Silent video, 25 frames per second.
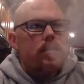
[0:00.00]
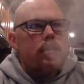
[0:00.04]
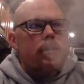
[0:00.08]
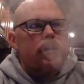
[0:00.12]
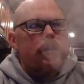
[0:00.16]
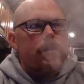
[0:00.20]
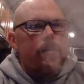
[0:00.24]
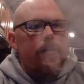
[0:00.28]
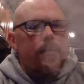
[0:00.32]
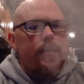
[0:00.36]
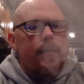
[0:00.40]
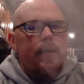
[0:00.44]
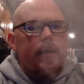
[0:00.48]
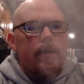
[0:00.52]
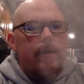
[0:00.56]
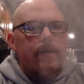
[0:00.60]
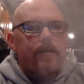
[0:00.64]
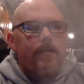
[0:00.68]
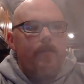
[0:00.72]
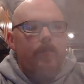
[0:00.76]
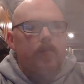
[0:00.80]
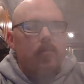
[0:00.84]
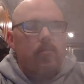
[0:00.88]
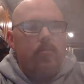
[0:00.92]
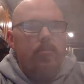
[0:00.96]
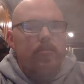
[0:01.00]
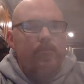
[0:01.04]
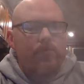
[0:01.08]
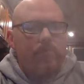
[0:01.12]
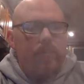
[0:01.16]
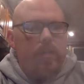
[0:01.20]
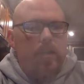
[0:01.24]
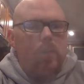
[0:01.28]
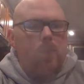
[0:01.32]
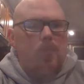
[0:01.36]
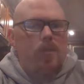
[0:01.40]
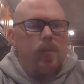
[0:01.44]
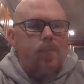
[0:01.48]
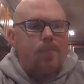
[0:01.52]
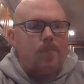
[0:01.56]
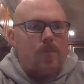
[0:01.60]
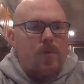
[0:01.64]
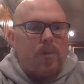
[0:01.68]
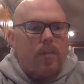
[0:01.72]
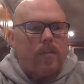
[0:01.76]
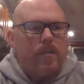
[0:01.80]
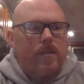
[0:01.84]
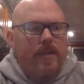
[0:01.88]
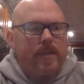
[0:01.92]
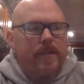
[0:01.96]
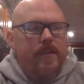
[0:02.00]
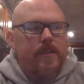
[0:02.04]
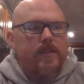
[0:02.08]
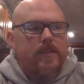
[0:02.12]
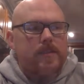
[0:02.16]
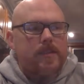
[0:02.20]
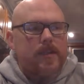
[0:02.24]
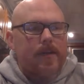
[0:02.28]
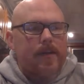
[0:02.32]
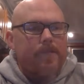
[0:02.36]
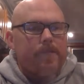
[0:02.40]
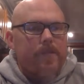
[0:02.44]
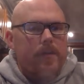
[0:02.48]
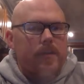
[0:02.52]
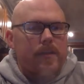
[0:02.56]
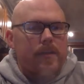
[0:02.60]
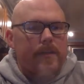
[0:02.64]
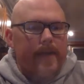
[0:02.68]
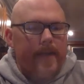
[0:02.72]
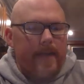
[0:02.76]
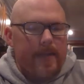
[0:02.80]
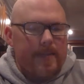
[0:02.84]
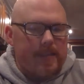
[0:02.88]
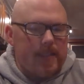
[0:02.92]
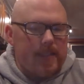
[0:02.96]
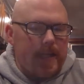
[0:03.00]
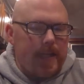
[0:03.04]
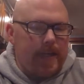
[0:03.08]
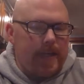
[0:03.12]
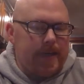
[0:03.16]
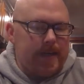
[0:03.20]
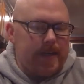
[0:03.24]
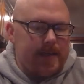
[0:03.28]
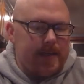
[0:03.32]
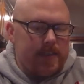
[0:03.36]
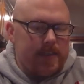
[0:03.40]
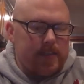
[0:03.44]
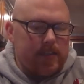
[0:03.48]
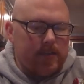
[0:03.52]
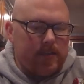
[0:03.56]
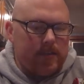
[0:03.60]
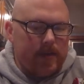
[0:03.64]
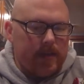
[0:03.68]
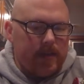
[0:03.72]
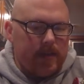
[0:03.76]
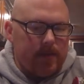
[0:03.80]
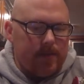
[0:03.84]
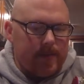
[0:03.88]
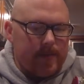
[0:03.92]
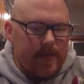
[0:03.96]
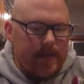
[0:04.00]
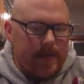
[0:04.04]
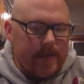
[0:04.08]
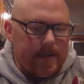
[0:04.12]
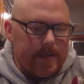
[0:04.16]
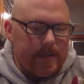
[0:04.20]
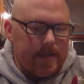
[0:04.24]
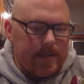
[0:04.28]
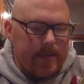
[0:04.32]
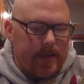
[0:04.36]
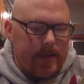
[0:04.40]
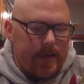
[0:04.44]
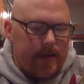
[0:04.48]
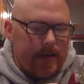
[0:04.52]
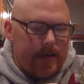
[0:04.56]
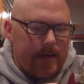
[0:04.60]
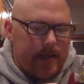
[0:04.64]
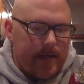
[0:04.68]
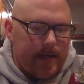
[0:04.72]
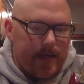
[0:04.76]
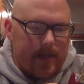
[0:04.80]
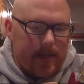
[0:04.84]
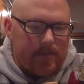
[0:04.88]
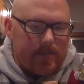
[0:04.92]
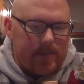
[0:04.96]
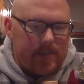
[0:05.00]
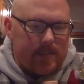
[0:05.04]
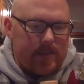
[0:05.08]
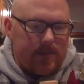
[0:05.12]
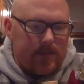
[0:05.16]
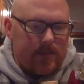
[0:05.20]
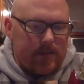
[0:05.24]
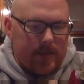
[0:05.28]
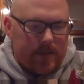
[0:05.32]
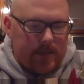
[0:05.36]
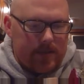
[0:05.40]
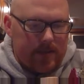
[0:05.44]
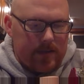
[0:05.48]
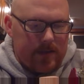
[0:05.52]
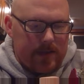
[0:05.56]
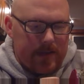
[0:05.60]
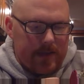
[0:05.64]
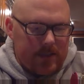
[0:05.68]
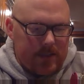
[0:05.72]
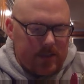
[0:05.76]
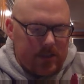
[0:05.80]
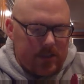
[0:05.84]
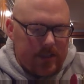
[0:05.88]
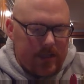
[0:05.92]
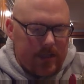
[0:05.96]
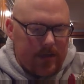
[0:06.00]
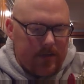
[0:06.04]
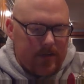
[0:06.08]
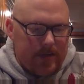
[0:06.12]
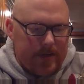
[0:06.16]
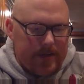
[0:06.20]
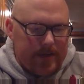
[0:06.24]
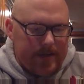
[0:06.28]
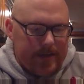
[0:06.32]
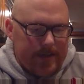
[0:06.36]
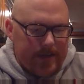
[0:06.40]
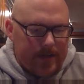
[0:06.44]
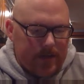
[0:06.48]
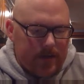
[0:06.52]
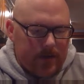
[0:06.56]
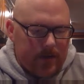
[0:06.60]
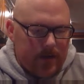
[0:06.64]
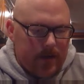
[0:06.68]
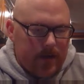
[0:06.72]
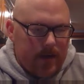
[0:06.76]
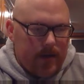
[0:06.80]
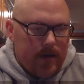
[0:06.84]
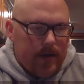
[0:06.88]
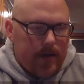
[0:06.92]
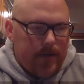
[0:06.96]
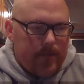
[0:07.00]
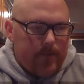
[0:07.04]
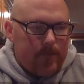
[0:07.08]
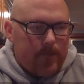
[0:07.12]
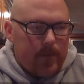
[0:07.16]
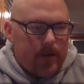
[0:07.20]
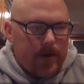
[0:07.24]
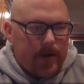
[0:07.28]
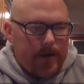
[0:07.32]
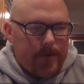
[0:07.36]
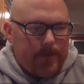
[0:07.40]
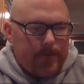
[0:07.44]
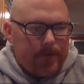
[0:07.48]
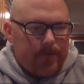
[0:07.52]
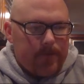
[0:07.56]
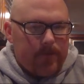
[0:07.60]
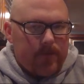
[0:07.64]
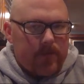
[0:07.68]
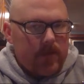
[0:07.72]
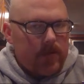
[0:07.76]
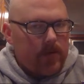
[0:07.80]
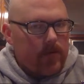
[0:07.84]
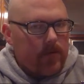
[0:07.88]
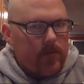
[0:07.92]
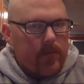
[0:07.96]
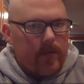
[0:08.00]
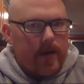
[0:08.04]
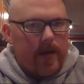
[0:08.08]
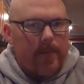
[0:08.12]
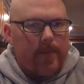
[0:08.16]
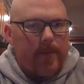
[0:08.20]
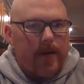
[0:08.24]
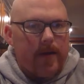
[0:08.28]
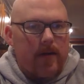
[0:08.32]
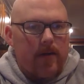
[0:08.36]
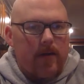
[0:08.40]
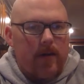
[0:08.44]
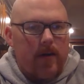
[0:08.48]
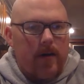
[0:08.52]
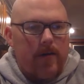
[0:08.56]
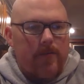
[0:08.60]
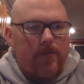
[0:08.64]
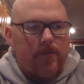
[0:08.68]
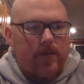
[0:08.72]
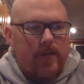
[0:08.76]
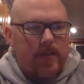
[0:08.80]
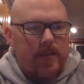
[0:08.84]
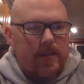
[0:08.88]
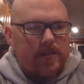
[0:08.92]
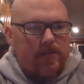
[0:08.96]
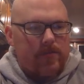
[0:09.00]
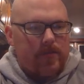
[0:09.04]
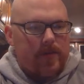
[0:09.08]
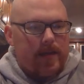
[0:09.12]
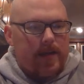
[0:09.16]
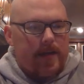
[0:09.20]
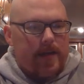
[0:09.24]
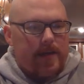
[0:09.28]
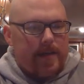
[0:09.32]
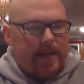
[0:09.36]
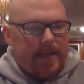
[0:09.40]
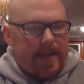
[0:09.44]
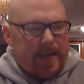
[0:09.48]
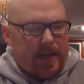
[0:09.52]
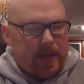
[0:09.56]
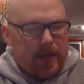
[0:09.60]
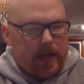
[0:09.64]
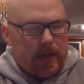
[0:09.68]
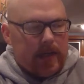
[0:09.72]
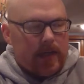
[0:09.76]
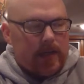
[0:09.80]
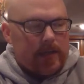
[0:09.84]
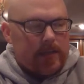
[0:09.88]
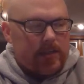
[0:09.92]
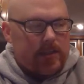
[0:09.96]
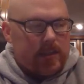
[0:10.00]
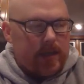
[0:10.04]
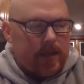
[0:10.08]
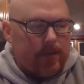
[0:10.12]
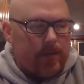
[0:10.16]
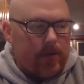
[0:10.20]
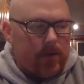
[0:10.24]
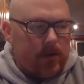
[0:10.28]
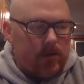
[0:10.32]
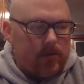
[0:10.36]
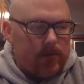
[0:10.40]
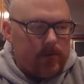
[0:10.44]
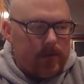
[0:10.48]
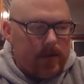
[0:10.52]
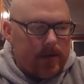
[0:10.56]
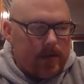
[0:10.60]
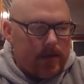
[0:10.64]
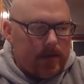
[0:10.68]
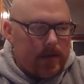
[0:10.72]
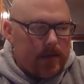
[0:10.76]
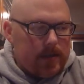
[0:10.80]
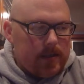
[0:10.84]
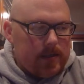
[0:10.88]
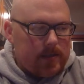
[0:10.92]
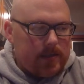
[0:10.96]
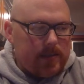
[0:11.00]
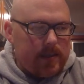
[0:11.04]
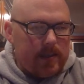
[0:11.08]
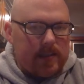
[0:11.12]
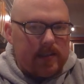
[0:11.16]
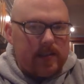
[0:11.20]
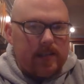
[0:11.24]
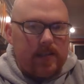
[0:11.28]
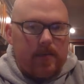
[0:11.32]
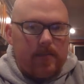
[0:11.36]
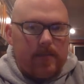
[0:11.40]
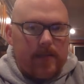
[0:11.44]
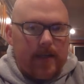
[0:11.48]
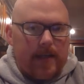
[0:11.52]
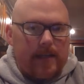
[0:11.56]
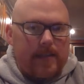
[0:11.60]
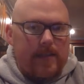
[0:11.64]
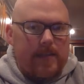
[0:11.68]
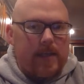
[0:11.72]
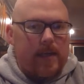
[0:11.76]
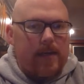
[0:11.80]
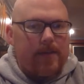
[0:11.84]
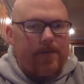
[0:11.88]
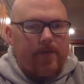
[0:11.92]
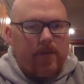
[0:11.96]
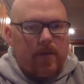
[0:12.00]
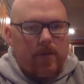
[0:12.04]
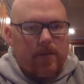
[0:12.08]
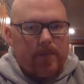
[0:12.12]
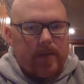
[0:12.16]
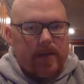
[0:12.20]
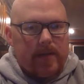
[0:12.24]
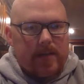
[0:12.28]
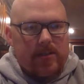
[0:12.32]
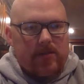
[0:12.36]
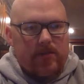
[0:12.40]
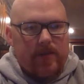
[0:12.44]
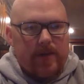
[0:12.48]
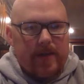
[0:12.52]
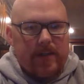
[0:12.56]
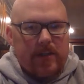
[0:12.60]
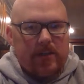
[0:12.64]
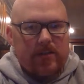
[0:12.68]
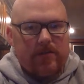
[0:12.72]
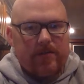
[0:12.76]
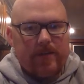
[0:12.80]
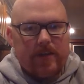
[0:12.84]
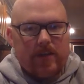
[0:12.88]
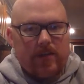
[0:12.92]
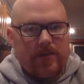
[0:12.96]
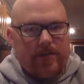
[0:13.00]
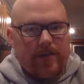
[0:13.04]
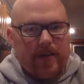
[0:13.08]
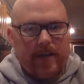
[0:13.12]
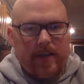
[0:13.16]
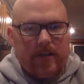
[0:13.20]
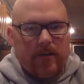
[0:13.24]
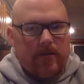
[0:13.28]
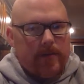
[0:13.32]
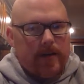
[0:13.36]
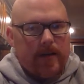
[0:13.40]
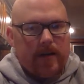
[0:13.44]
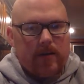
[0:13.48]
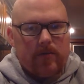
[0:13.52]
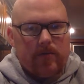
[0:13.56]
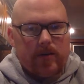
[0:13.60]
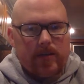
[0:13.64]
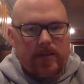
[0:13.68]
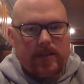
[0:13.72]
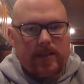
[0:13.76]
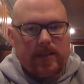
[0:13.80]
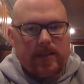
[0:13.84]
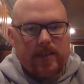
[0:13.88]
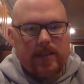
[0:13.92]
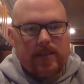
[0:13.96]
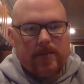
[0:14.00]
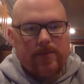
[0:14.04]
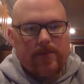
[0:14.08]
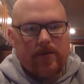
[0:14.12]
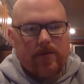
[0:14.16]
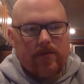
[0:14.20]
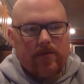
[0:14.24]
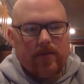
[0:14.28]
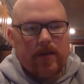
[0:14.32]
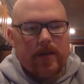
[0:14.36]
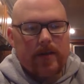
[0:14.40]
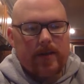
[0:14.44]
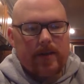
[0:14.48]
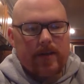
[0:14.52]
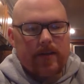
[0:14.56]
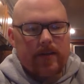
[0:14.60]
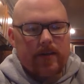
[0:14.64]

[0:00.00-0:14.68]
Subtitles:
And again, the most prominent part is definitely that tanginess you get at the beginning. And I'm still getting that cherry here, but you're way better off with this one on a sub-ohm system. That said, if you're a big Swedish Fish fan, no matter what system you're running, you're